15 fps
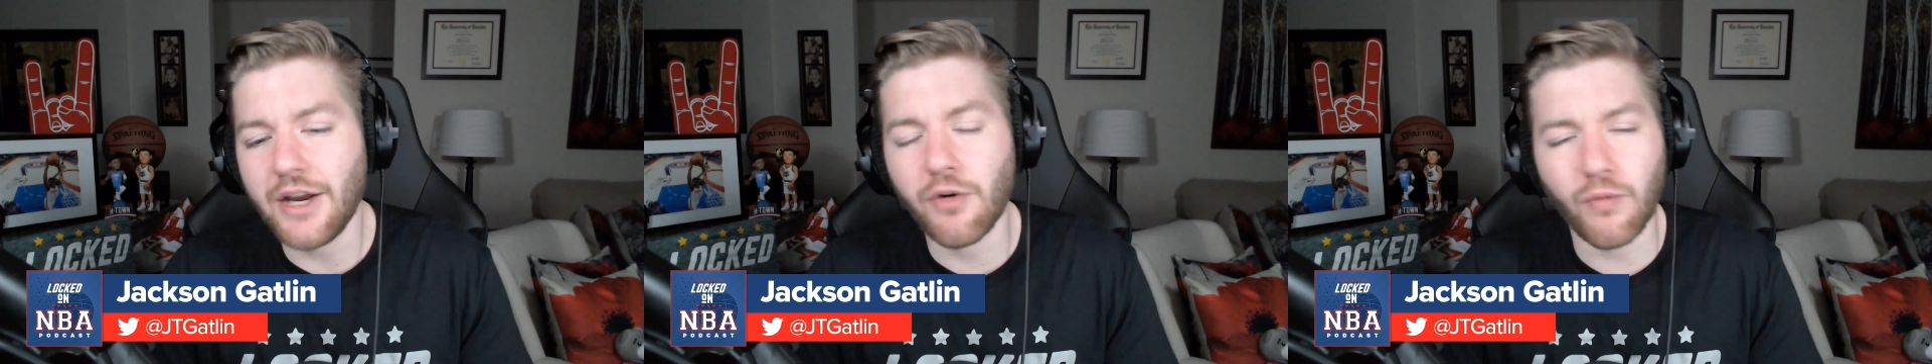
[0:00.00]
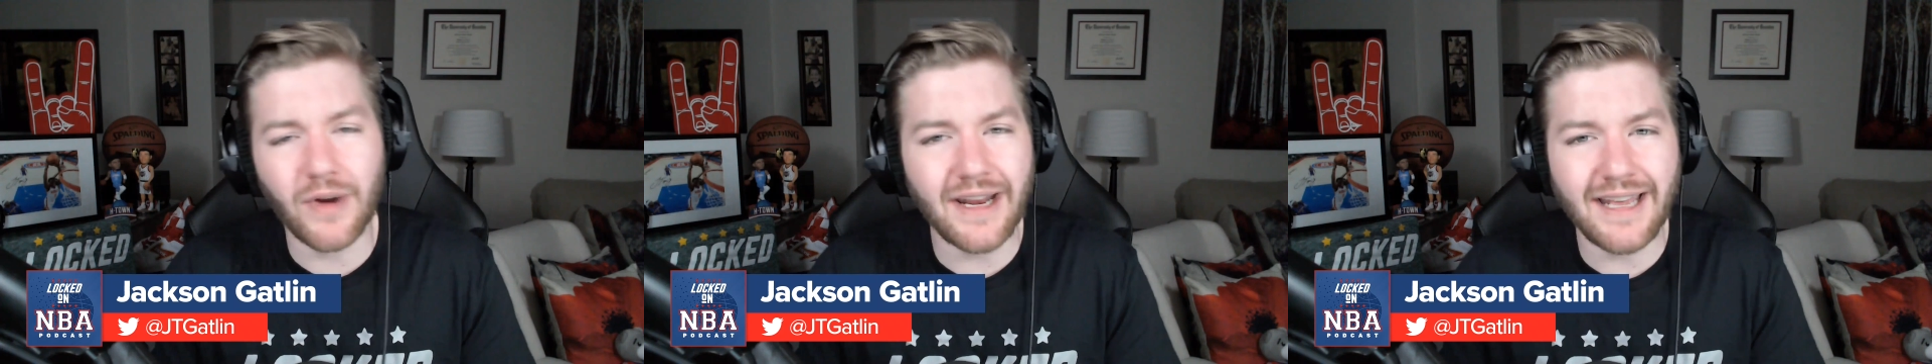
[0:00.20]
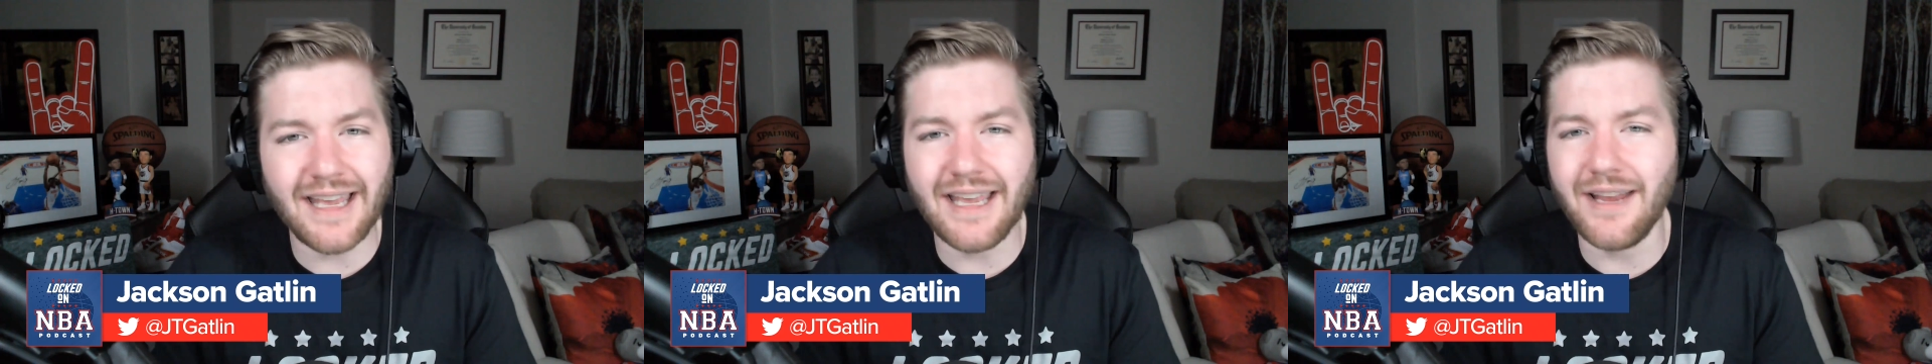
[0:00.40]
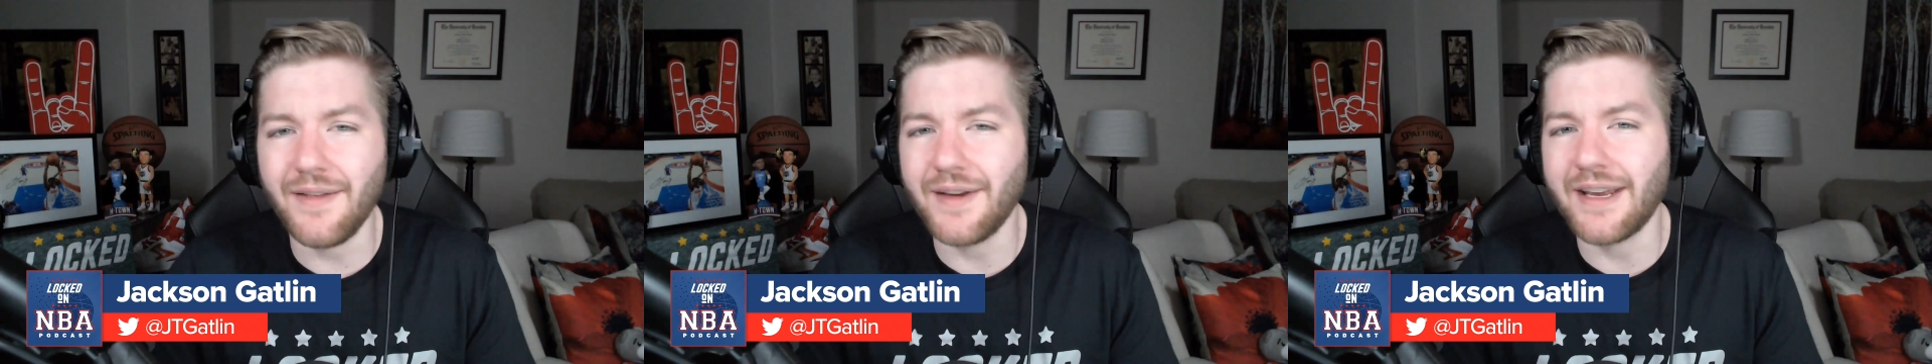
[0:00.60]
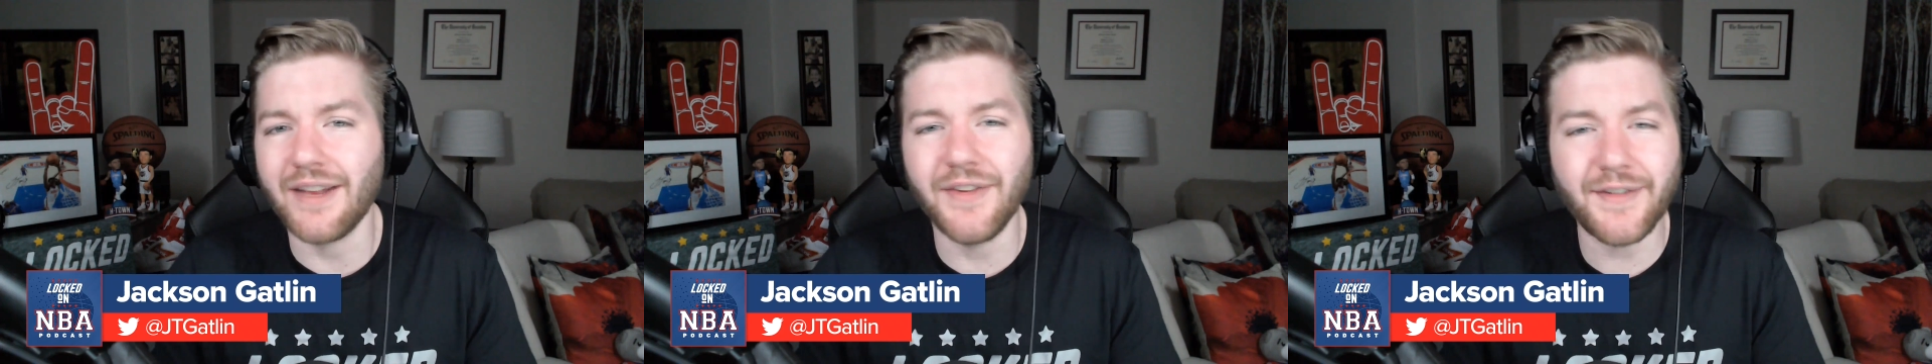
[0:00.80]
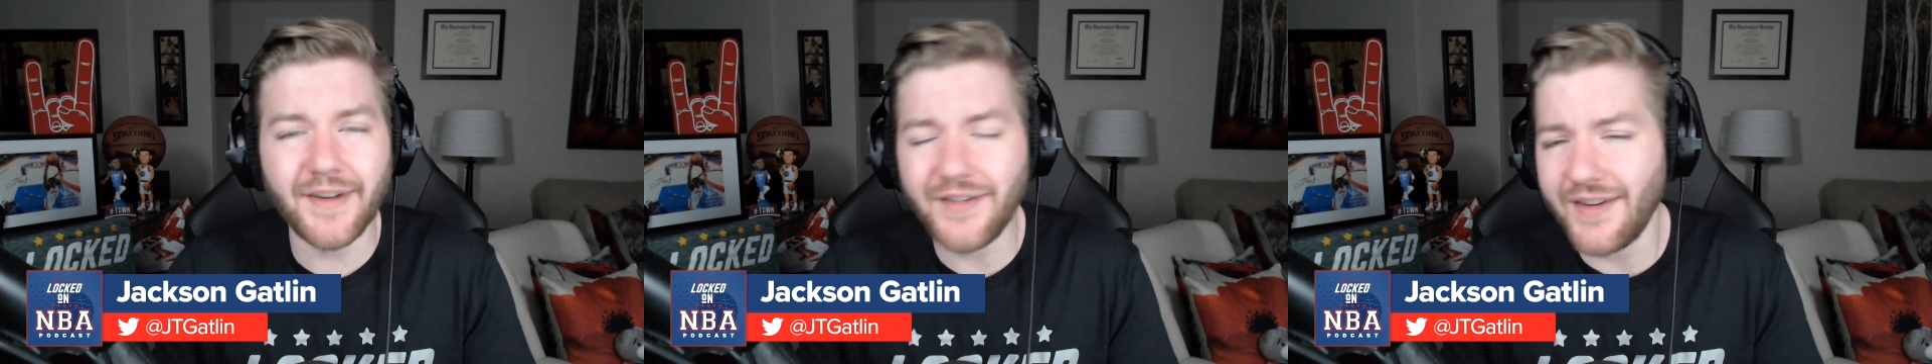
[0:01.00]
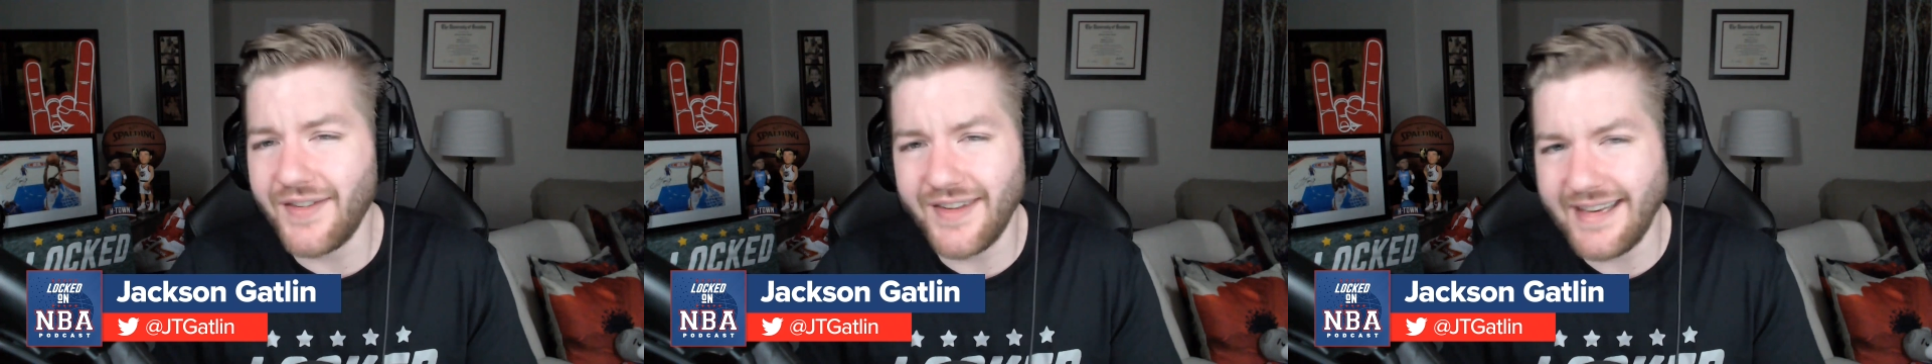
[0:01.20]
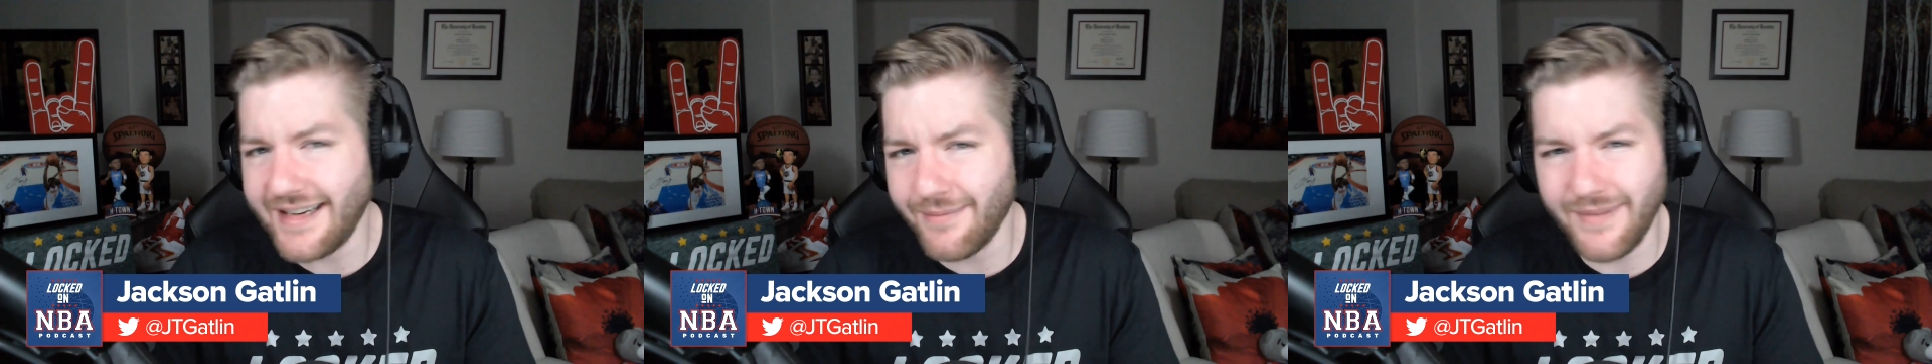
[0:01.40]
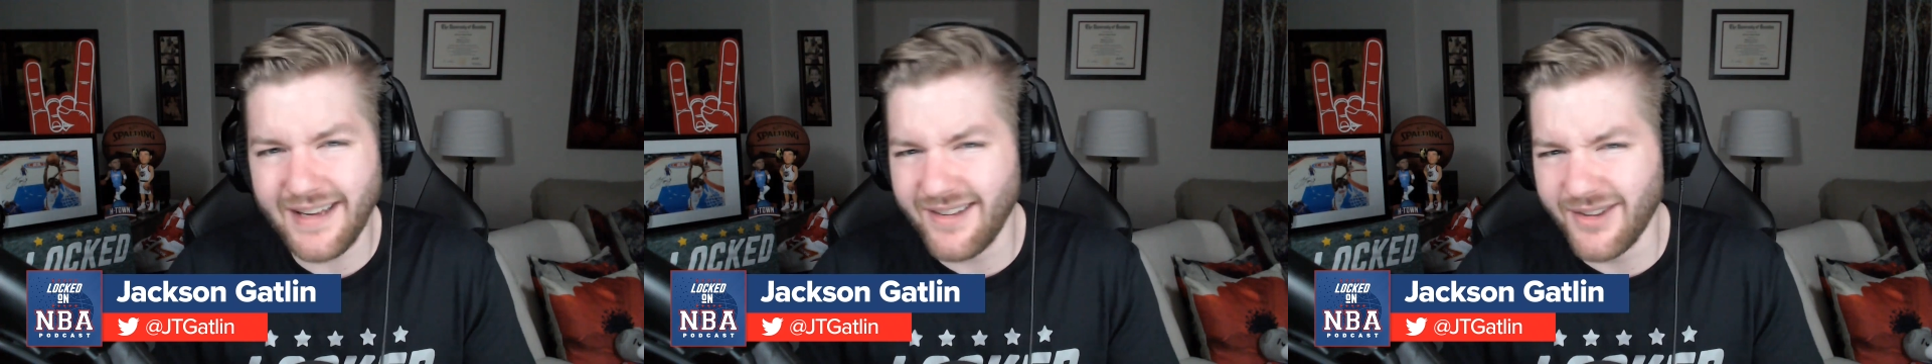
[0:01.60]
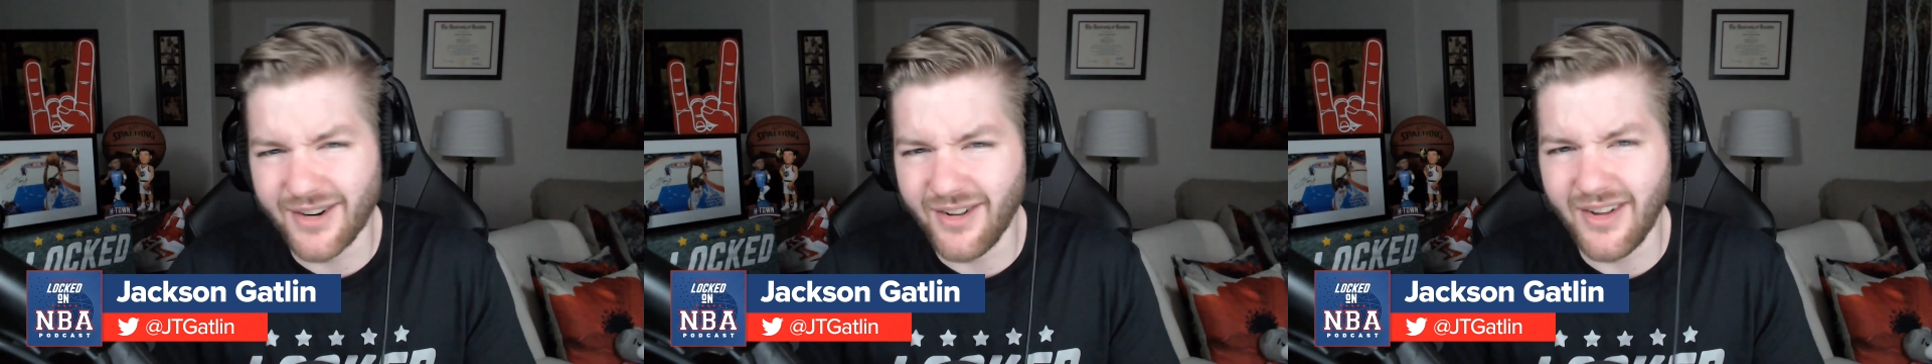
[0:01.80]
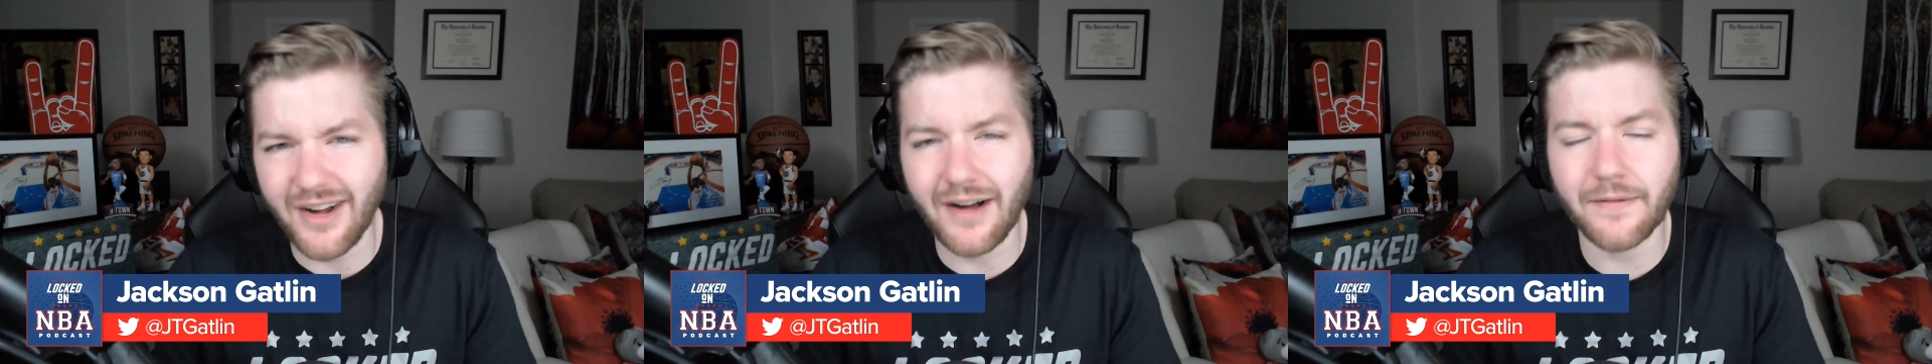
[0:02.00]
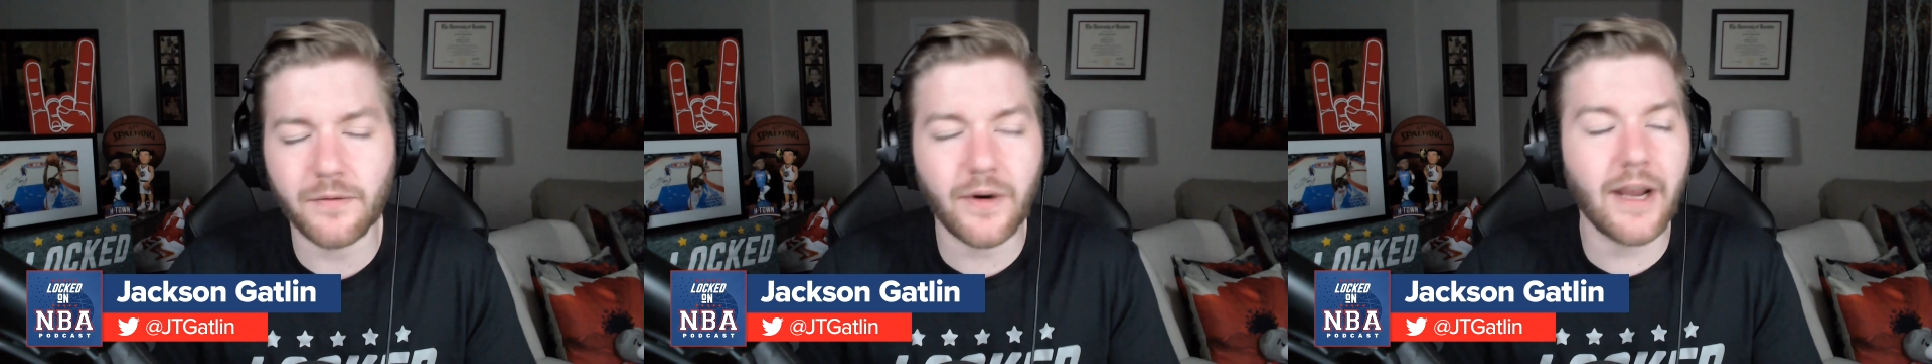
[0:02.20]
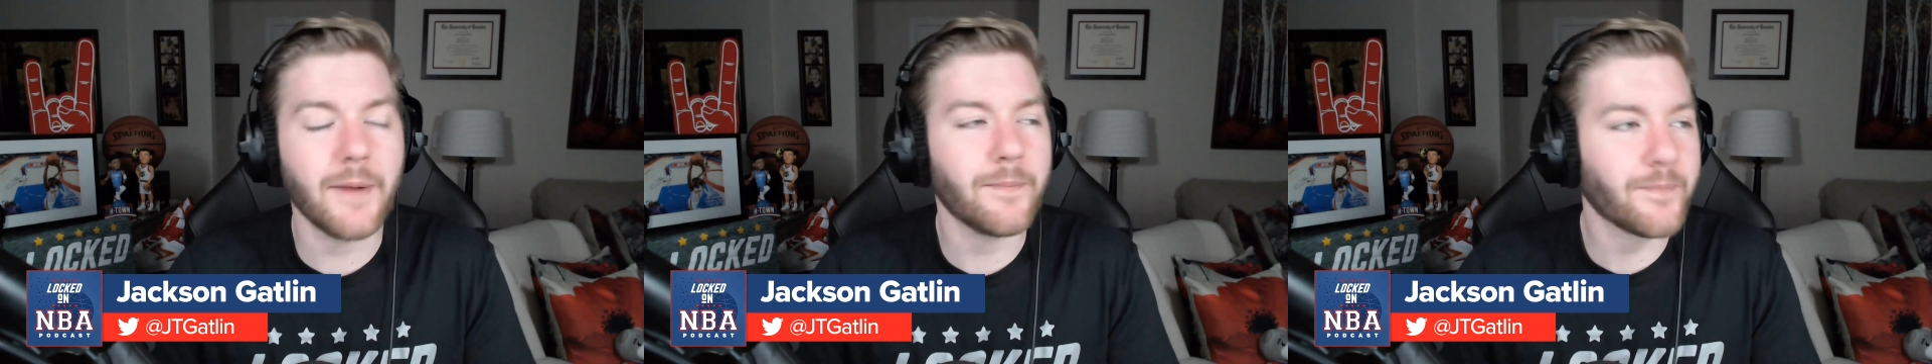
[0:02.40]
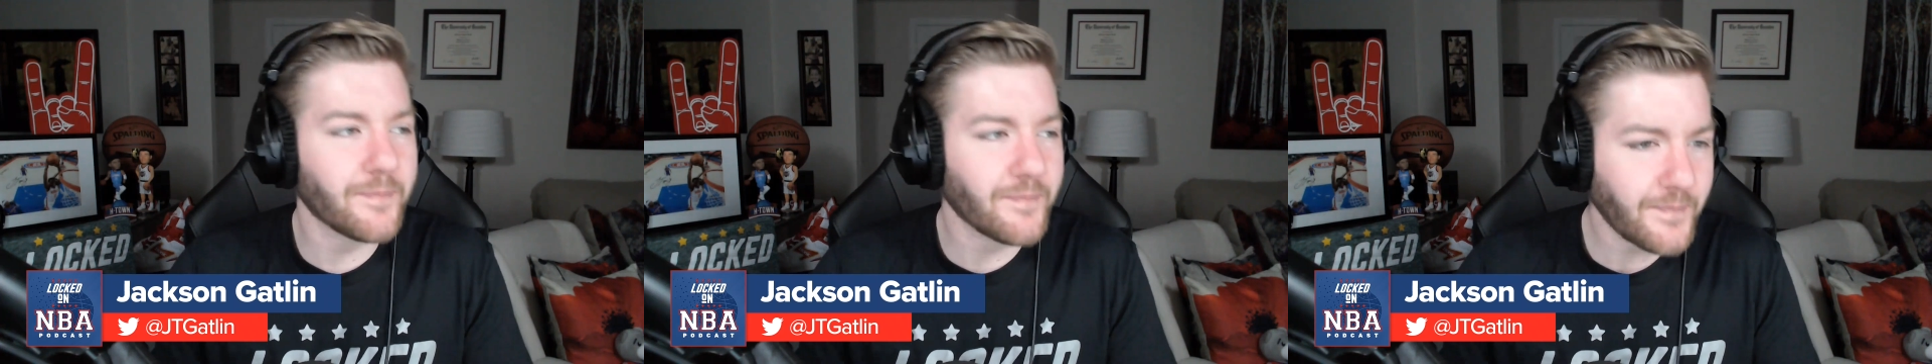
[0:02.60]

gritty, the consistency can be a little off, right?